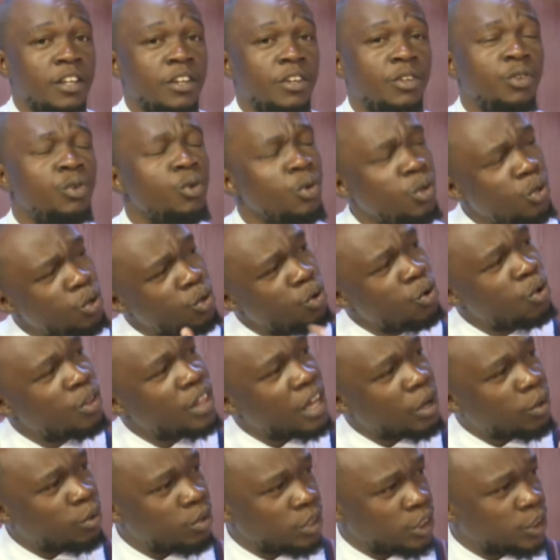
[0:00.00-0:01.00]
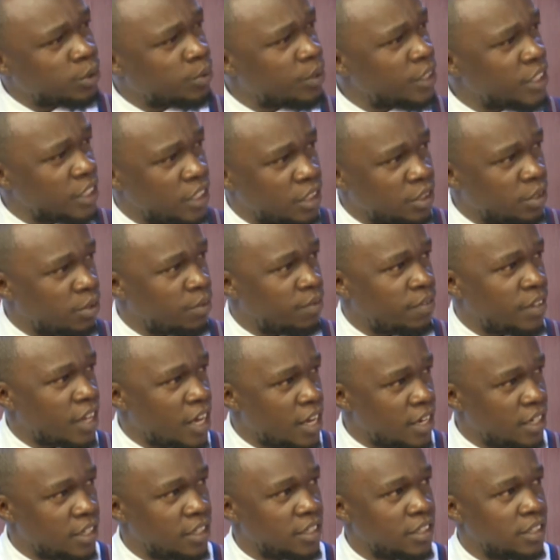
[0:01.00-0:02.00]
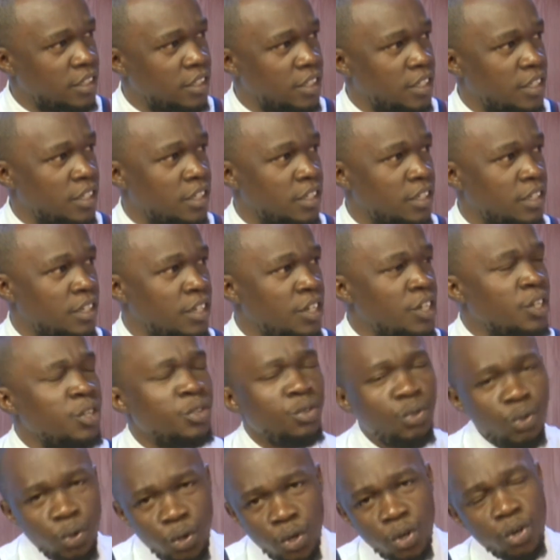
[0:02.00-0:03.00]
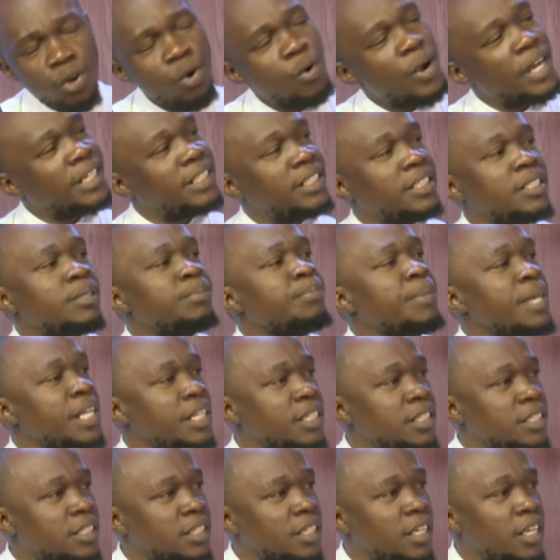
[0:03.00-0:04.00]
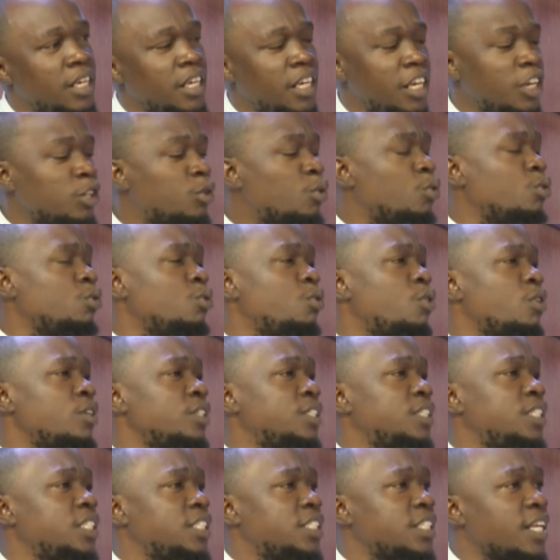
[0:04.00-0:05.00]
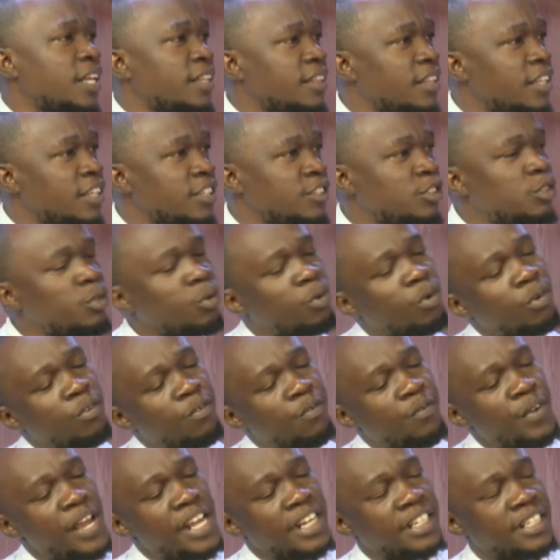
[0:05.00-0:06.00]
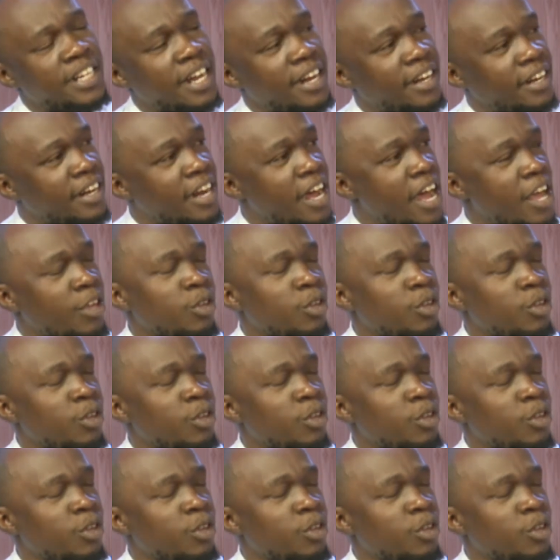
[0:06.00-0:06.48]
Do you know the consequences of that? Do you know what it means? It could cause this and this. You could faint and die.